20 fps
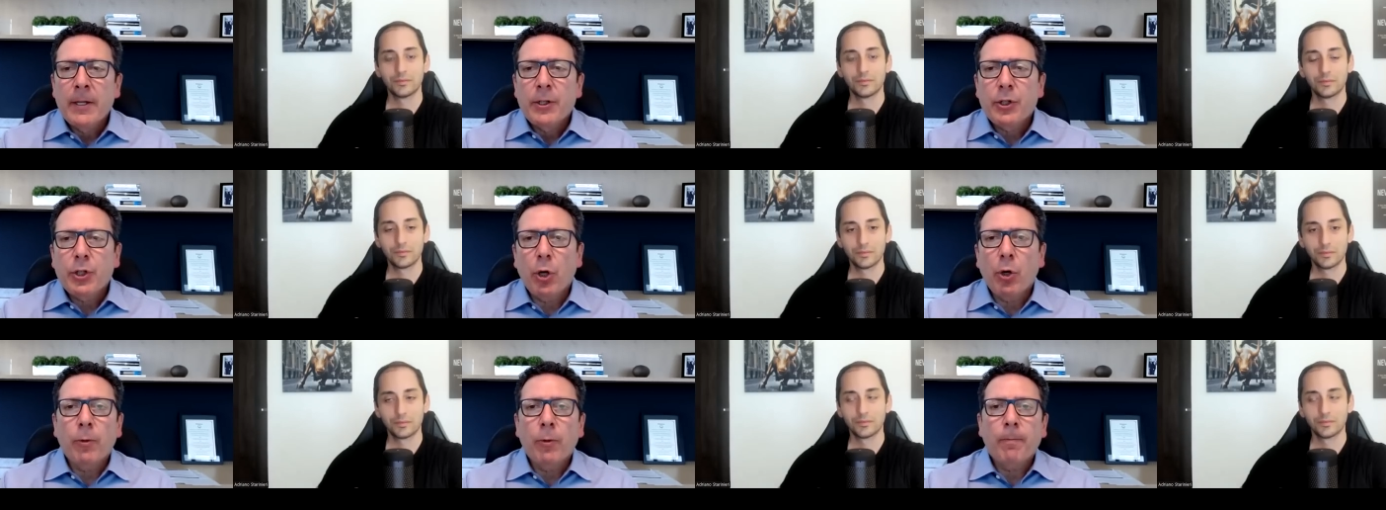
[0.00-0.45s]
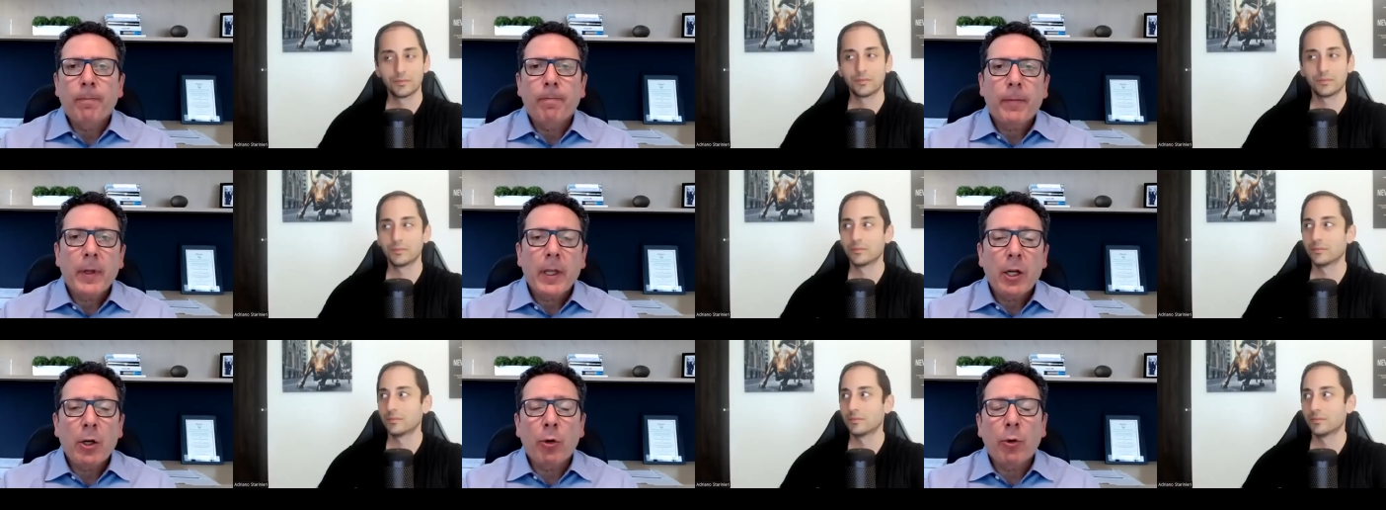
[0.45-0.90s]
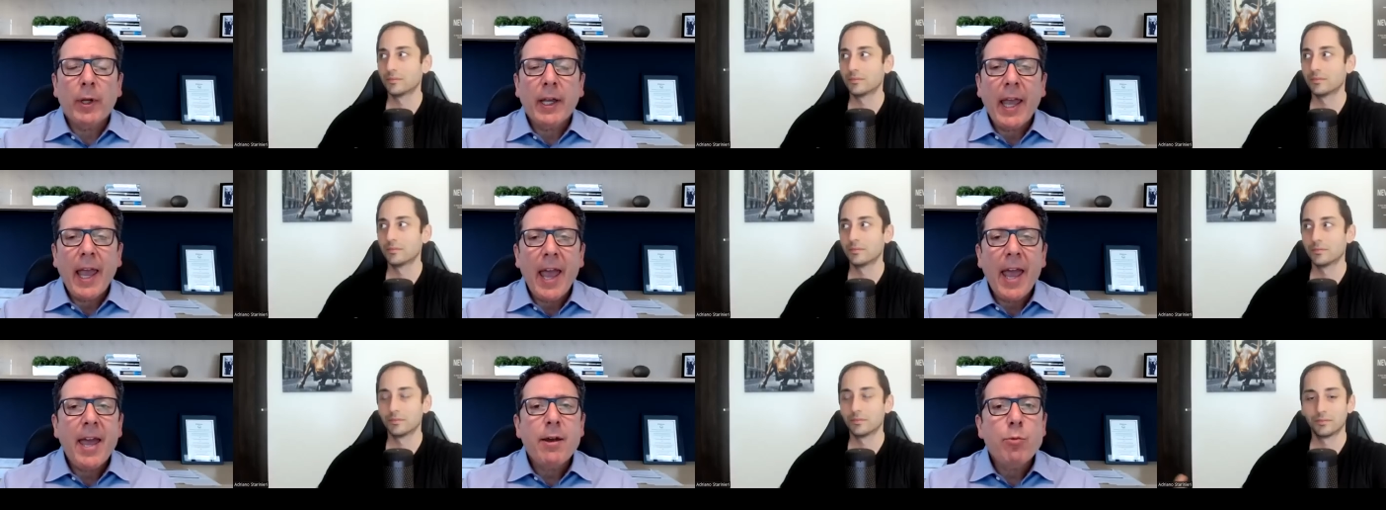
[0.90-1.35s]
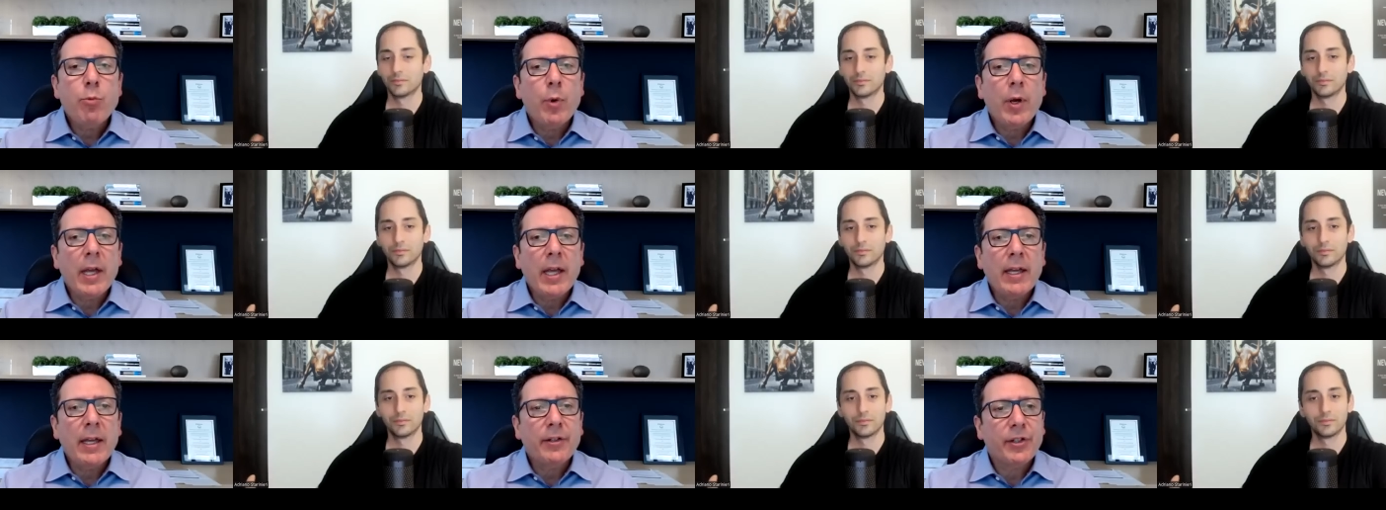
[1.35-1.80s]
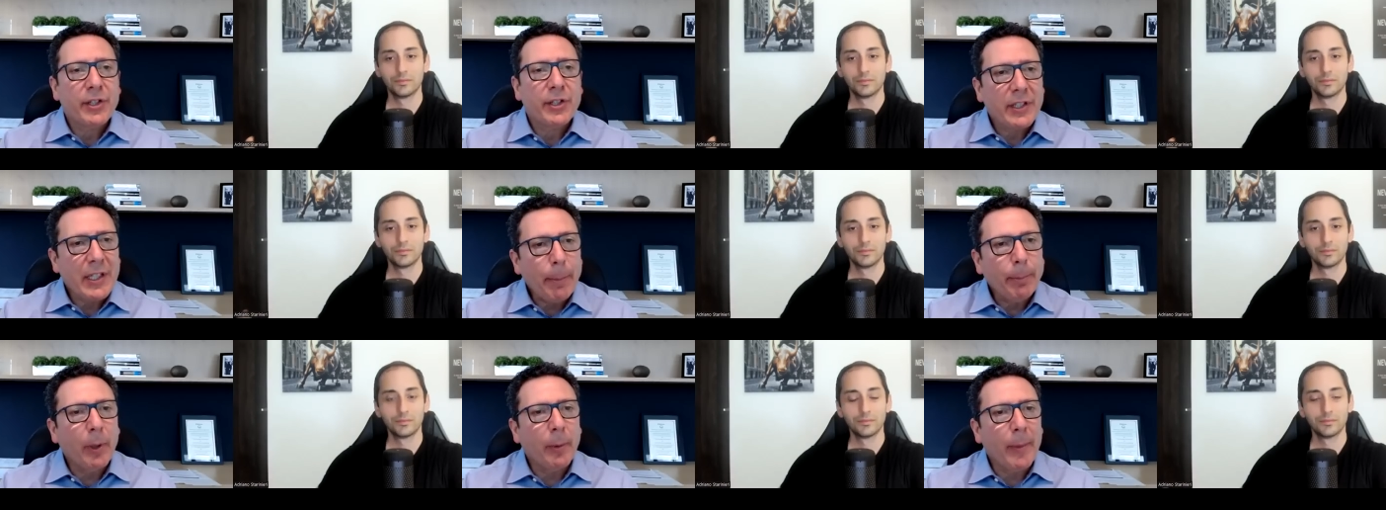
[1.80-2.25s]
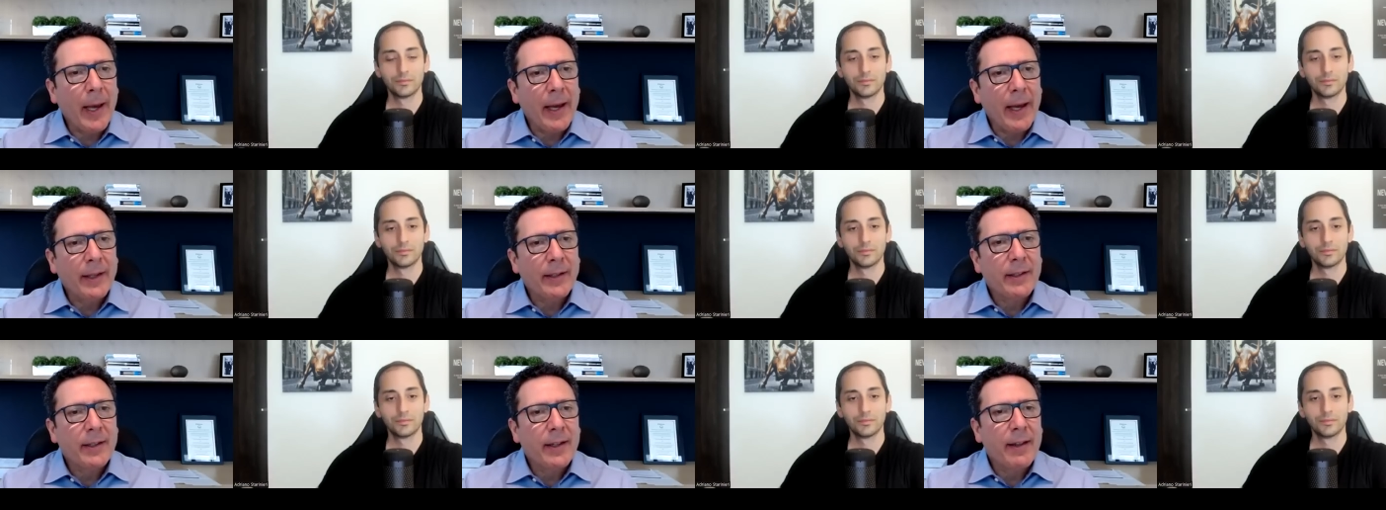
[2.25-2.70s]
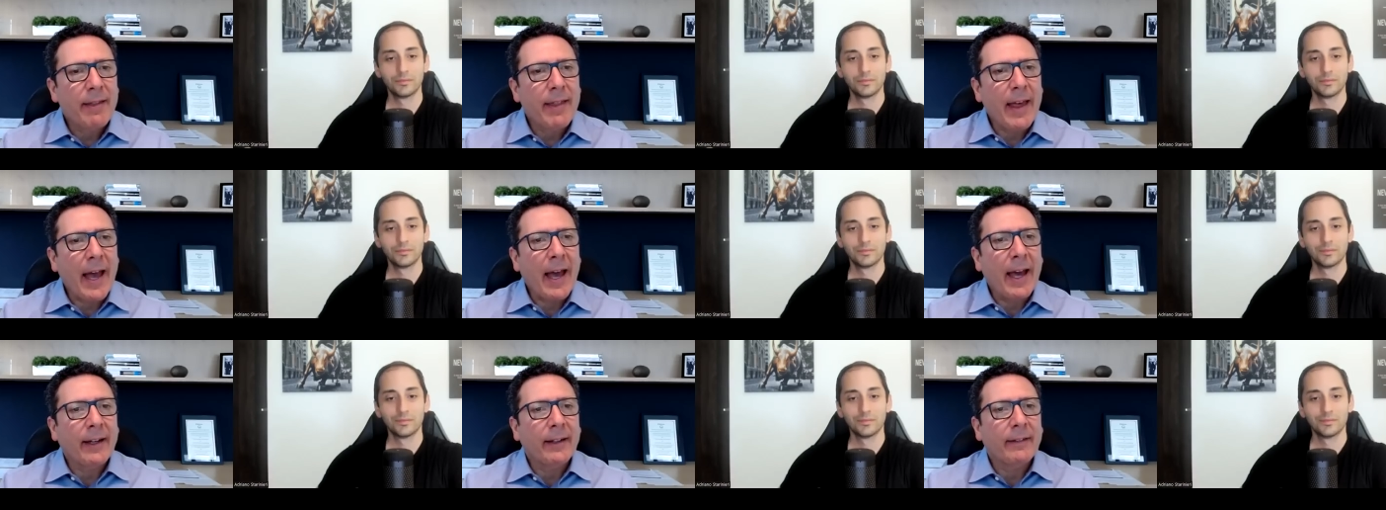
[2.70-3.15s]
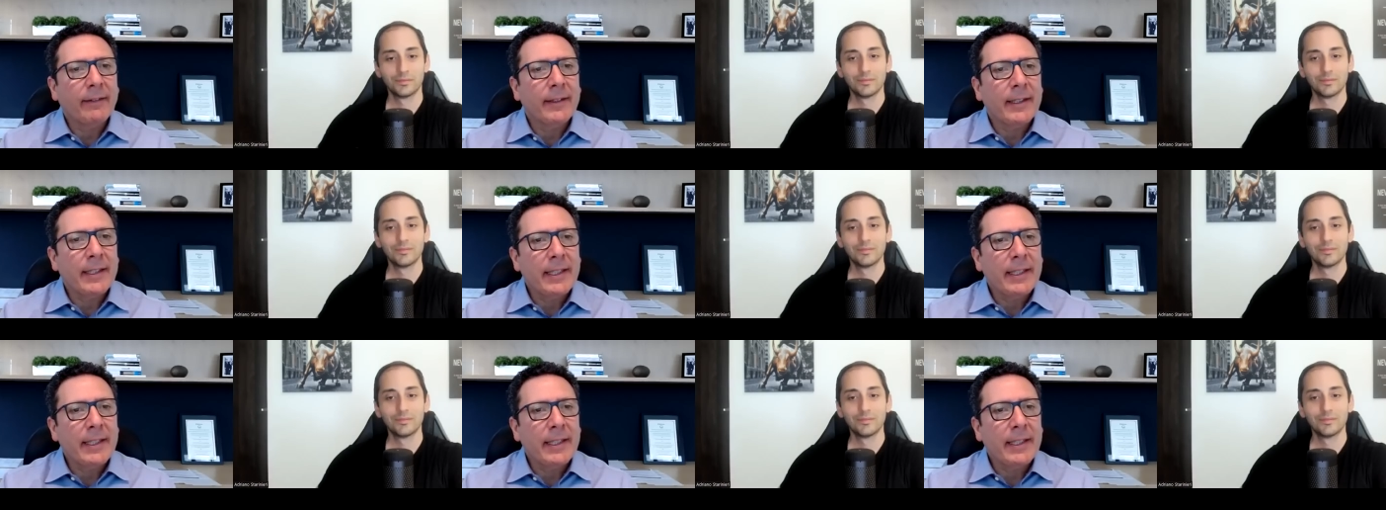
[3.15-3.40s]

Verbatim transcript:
Speaker 1: So, you know, can we supplement that